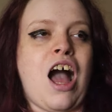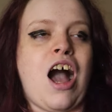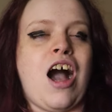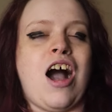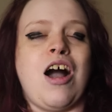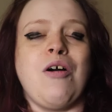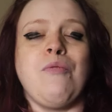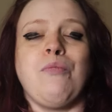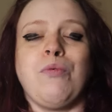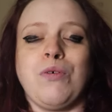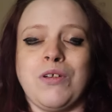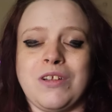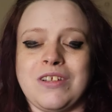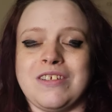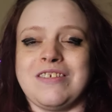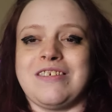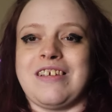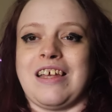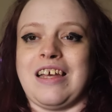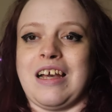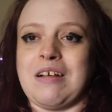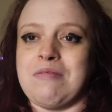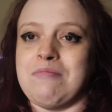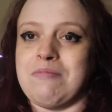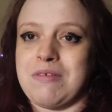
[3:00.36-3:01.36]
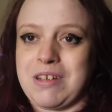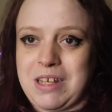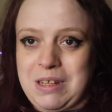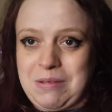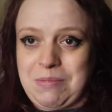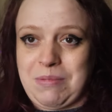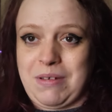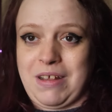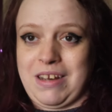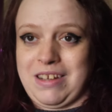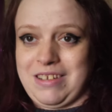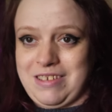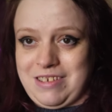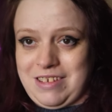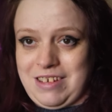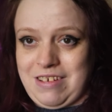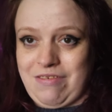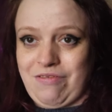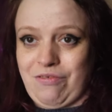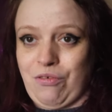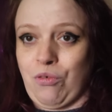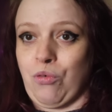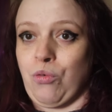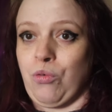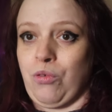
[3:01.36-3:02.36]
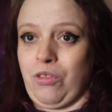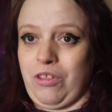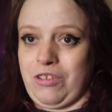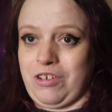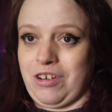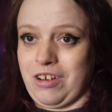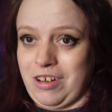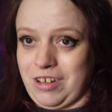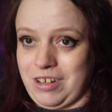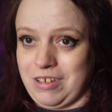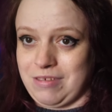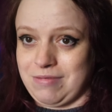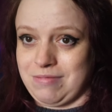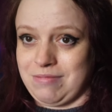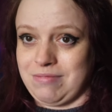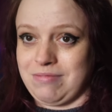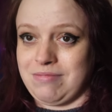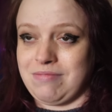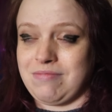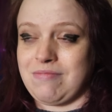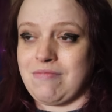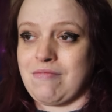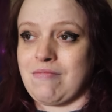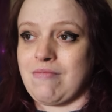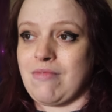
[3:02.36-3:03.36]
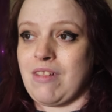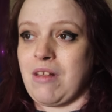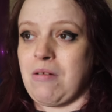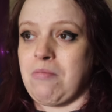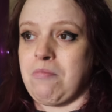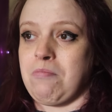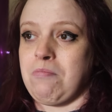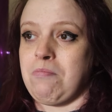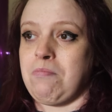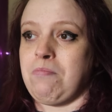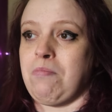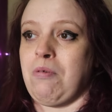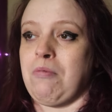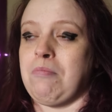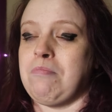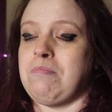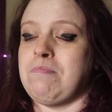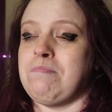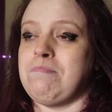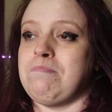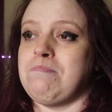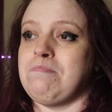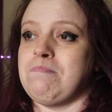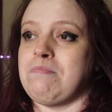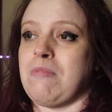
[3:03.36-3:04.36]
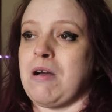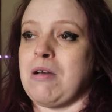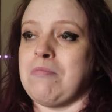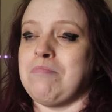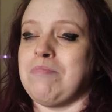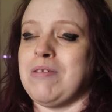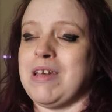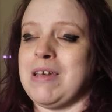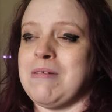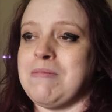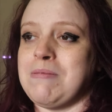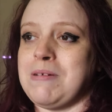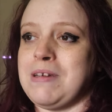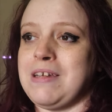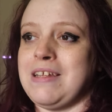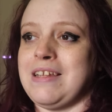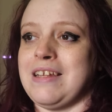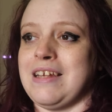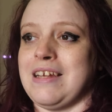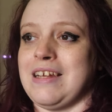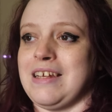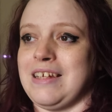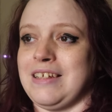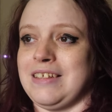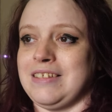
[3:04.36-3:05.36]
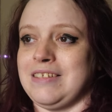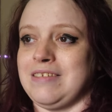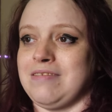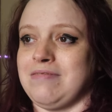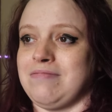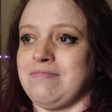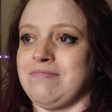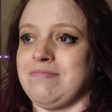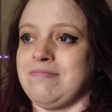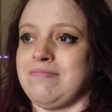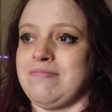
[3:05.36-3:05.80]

I wouldn't say I'm manipulative all the time, but my BPD